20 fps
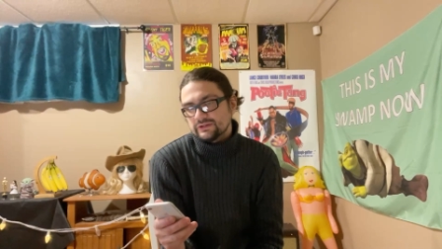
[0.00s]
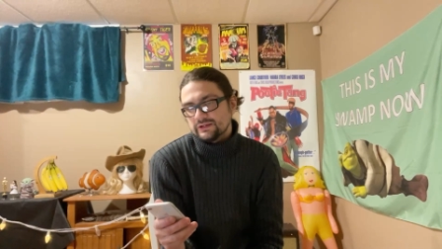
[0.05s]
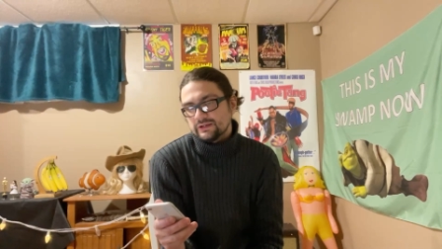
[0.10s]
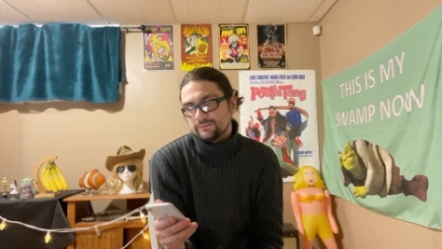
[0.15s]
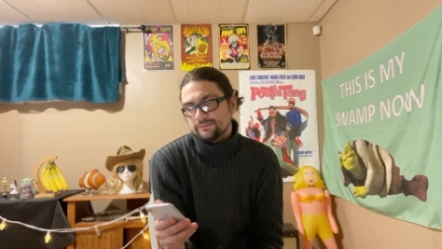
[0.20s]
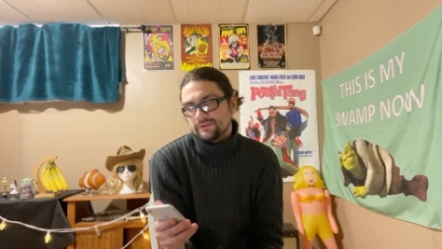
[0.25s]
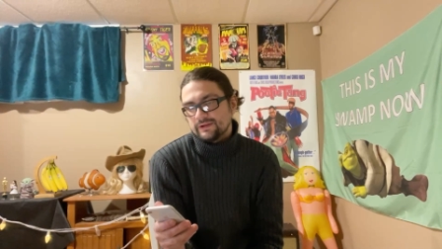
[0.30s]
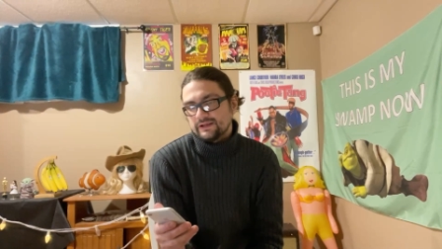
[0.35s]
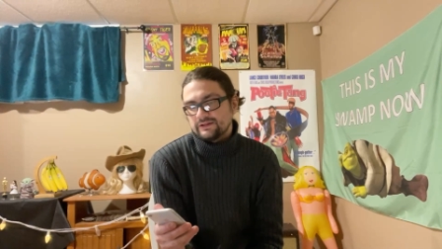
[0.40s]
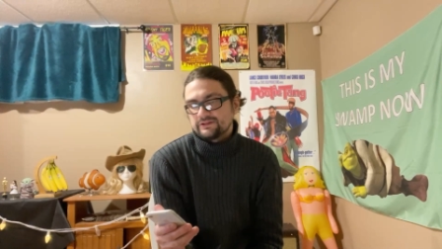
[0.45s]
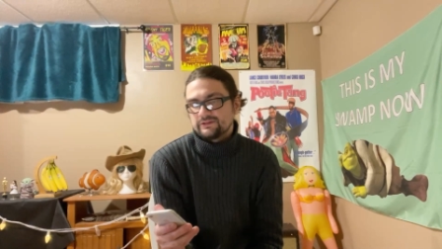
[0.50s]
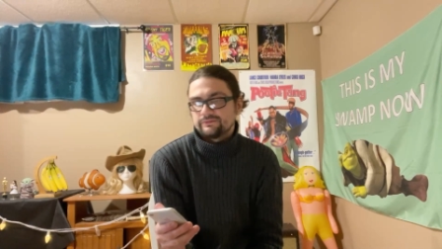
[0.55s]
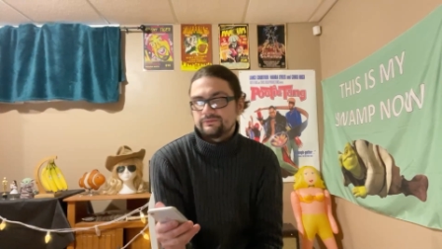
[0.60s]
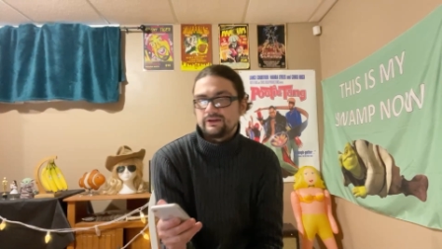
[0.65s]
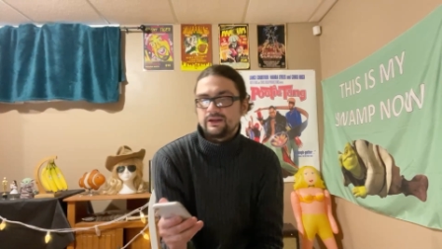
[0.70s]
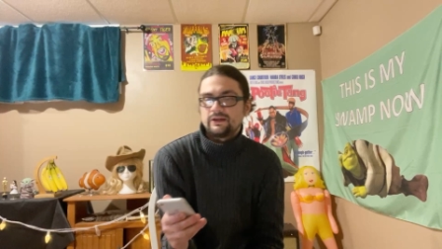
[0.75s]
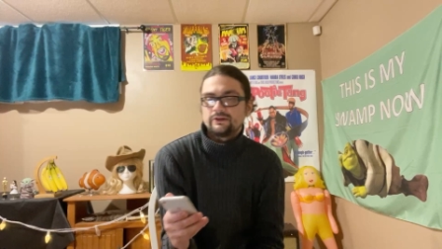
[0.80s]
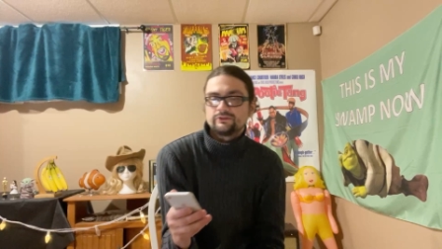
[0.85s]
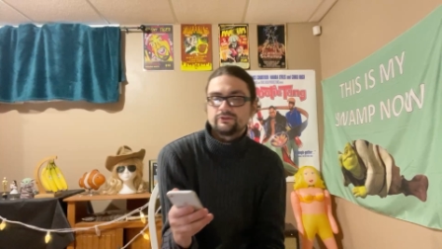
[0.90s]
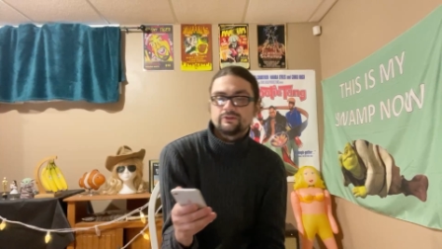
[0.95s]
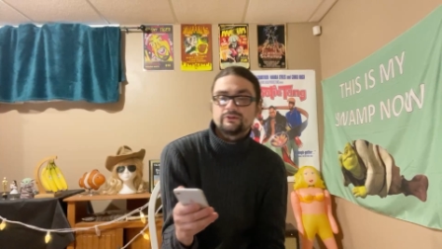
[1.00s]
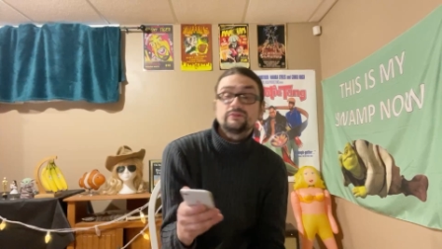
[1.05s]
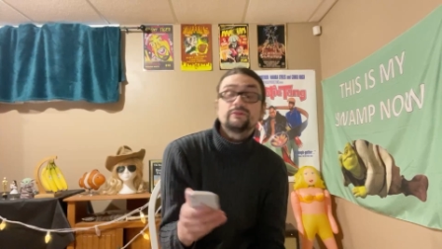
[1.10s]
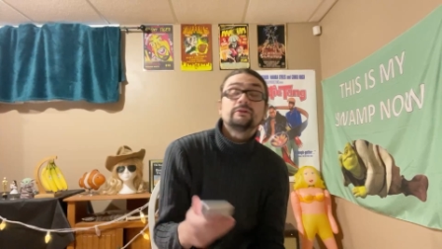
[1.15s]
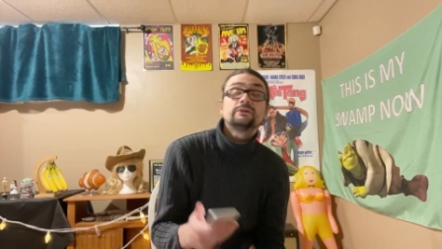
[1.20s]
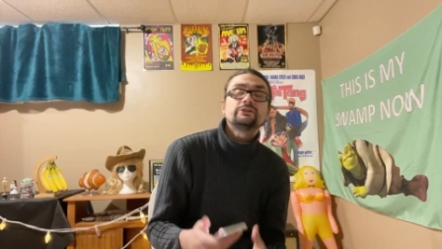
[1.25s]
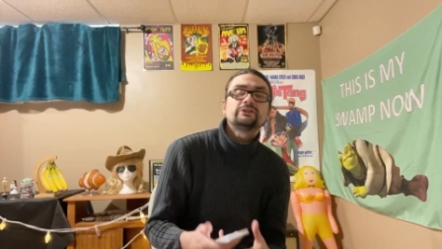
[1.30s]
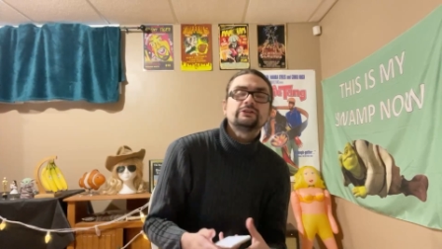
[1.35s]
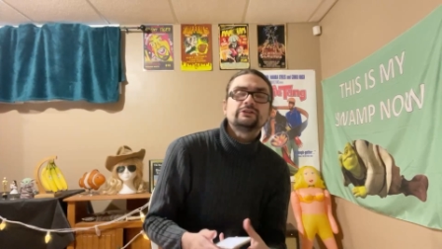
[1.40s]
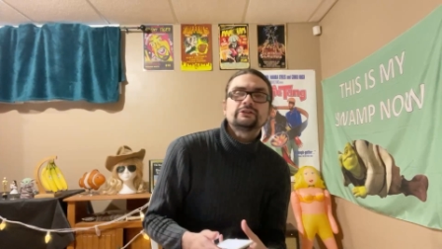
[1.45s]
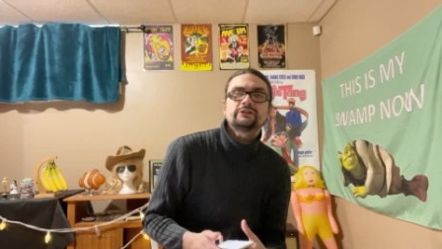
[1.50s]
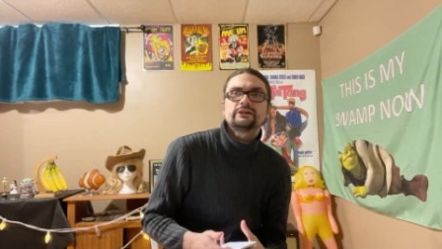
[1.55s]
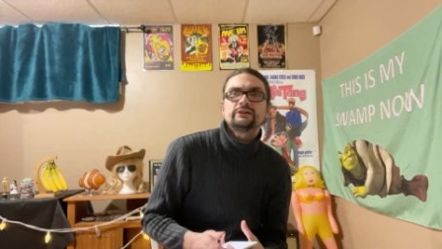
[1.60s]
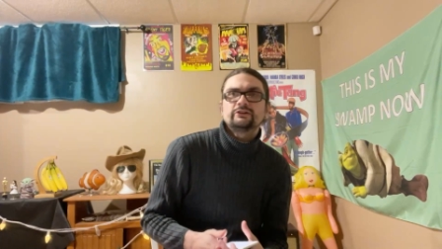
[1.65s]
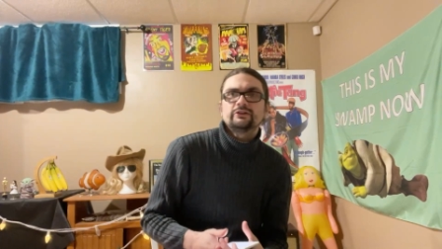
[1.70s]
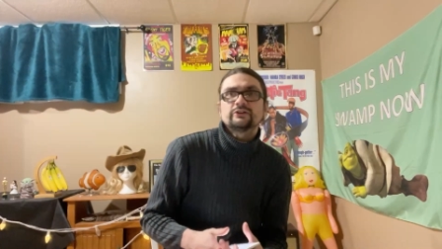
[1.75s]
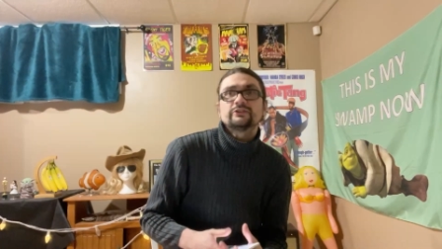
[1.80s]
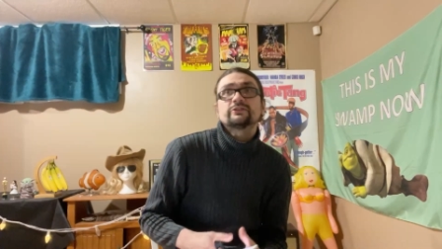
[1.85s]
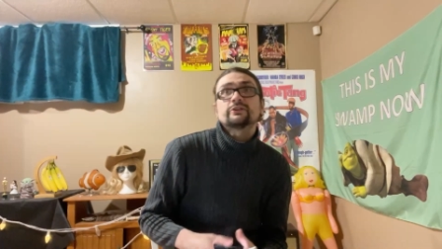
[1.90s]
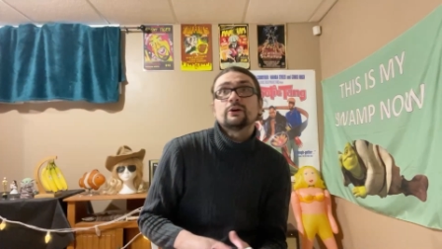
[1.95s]
in a place of danger when she could
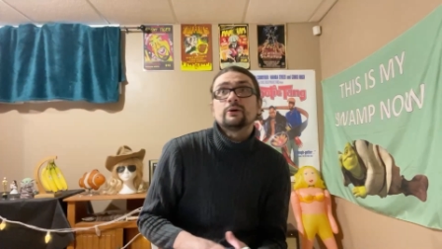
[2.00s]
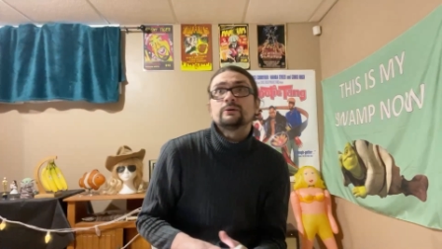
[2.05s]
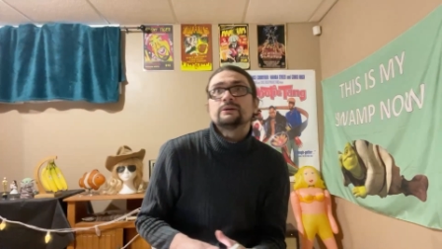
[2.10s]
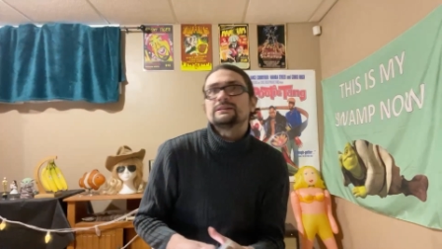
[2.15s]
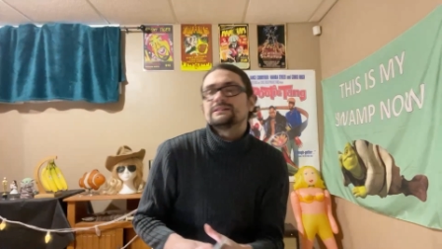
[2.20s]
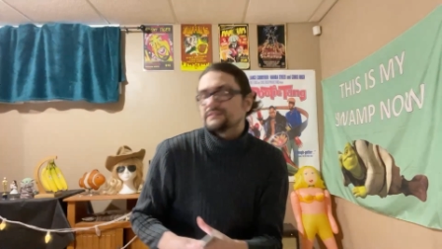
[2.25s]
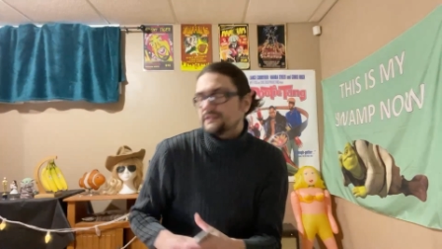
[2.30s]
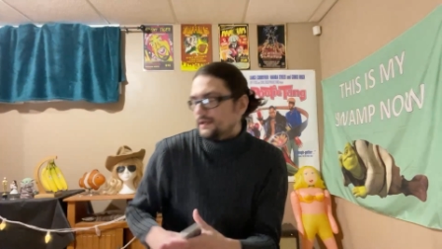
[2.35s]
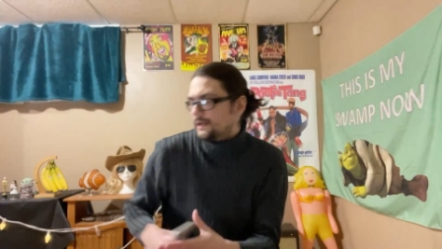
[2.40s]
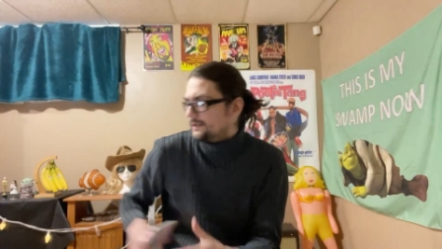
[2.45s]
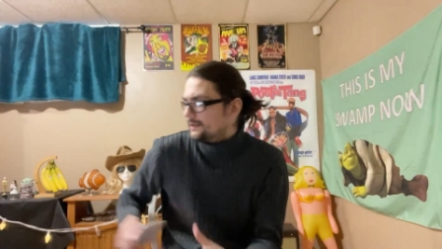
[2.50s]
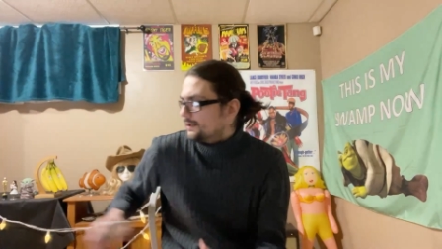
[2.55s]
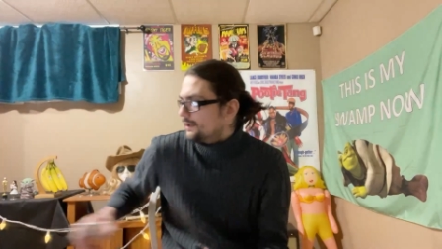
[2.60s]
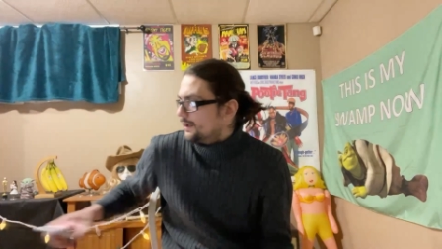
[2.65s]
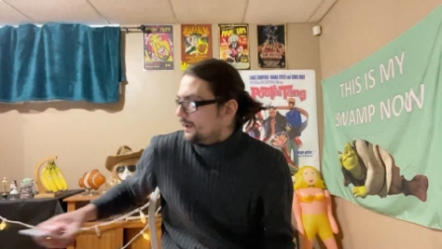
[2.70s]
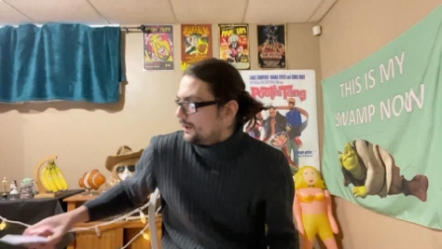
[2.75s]
just go inside.